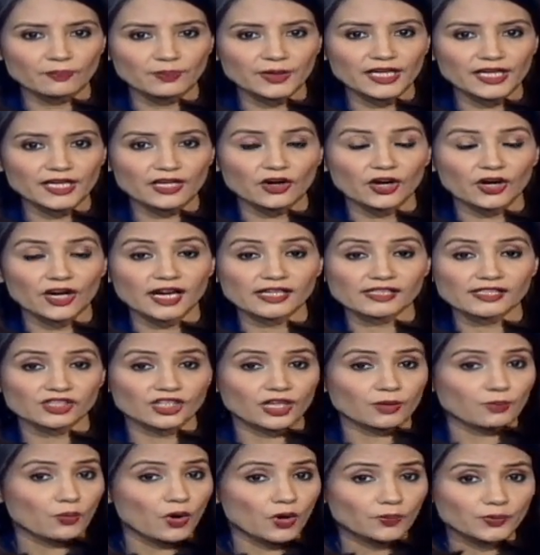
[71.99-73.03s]
been on our
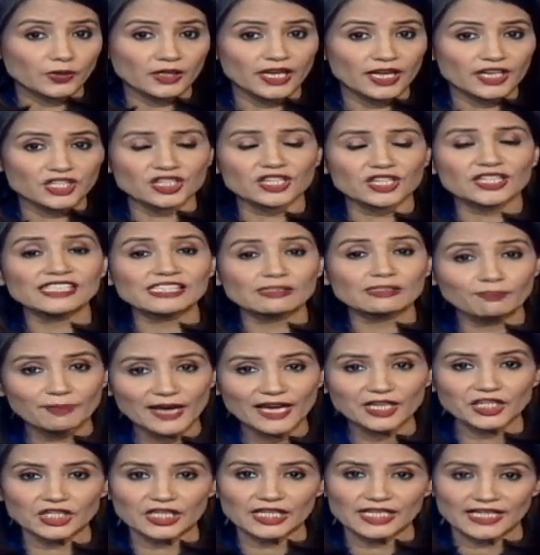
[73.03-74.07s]
stray population,
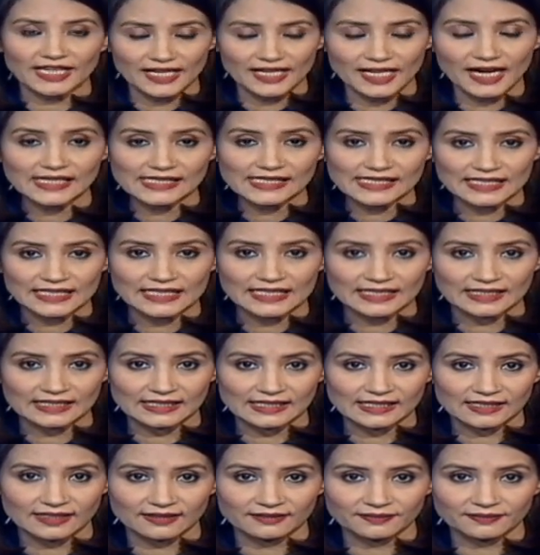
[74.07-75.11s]
especially in our cities?